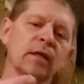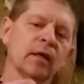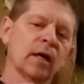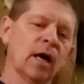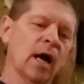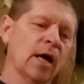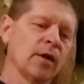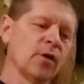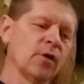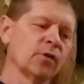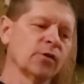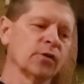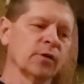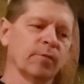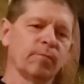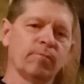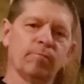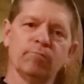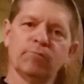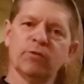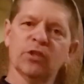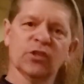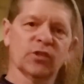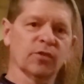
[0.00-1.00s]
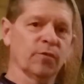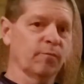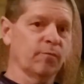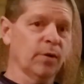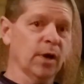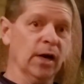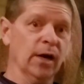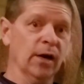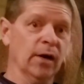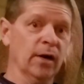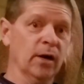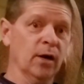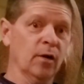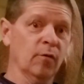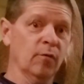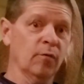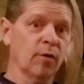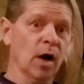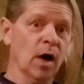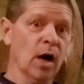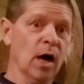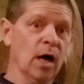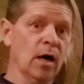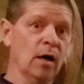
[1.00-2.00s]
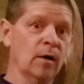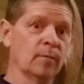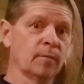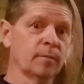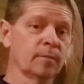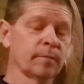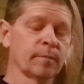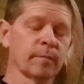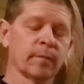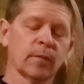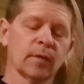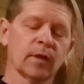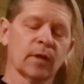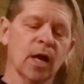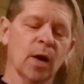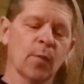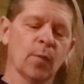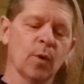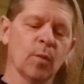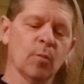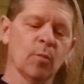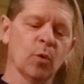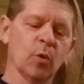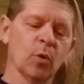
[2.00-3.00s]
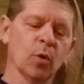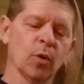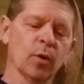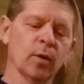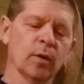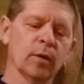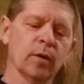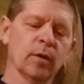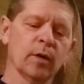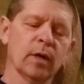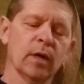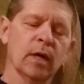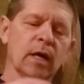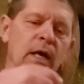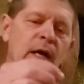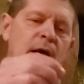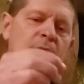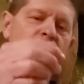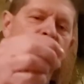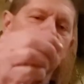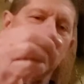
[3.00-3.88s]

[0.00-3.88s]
use just a fingernail file, emery board, and